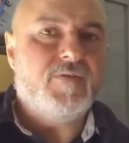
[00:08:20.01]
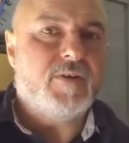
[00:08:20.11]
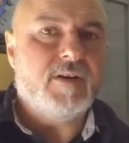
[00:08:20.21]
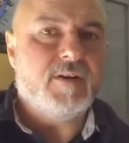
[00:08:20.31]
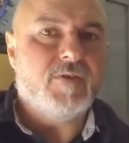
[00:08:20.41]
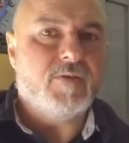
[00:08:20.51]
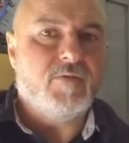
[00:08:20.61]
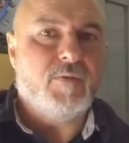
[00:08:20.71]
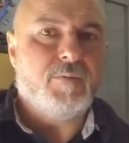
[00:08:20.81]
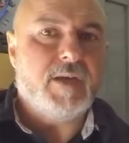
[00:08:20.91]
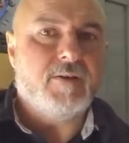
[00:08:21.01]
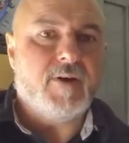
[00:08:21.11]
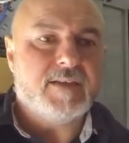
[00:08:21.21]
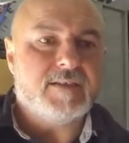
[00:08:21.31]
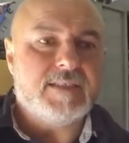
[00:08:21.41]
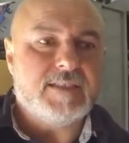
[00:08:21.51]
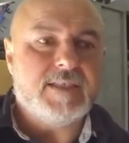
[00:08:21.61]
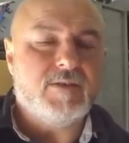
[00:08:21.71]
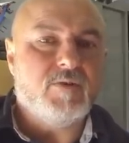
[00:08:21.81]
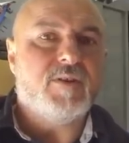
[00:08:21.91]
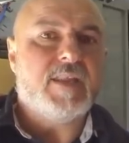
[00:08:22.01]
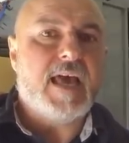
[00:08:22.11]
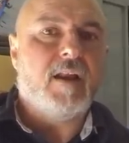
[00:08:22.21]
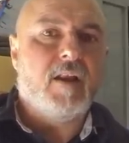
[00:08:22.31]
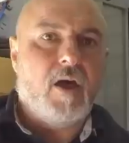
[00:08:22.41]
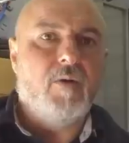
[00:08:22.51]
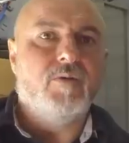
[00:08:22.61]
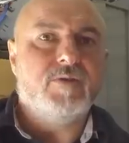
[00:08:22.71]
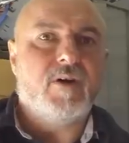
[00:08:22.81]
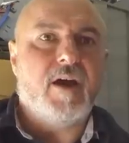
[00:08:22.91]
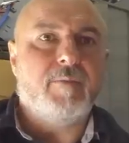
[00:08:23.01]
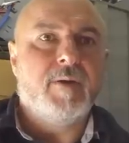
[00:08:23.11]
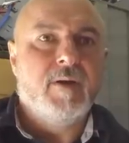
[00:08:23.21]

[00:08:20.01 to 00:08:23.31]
very difficult for me to actually deal with that alone time.